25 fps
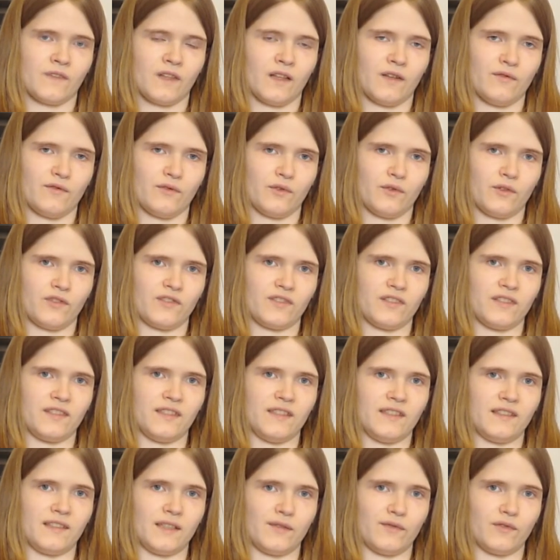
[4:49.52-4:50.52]
For the
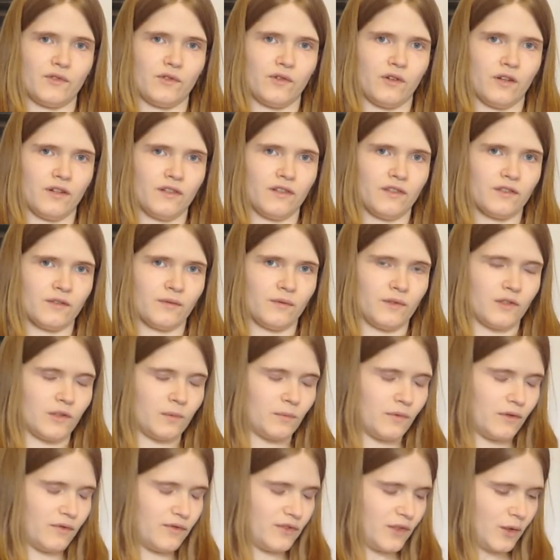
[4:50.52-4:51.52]
D7 chord, you
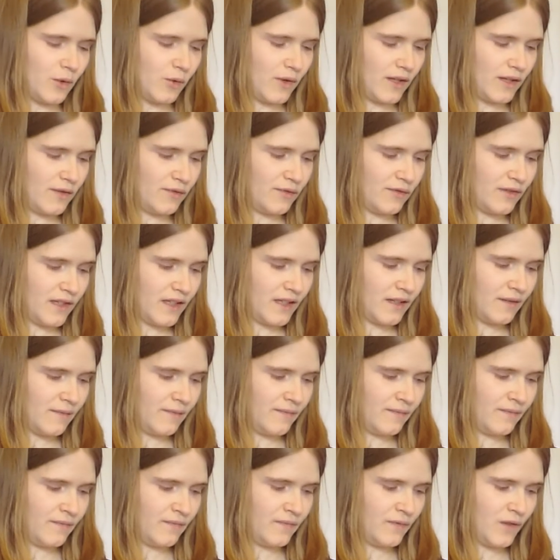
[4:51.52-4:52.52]
move your ring finger
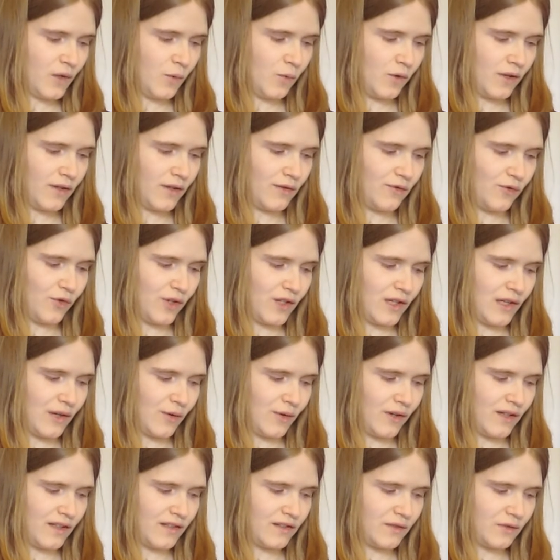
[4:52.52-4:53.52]
1 fret
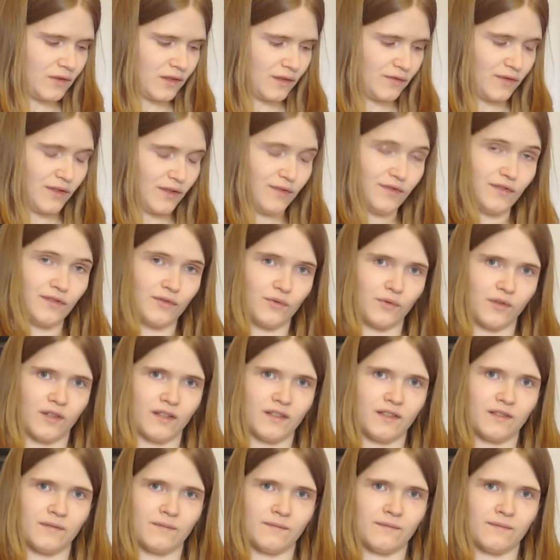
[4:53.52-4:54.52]
lower into the 5th fret.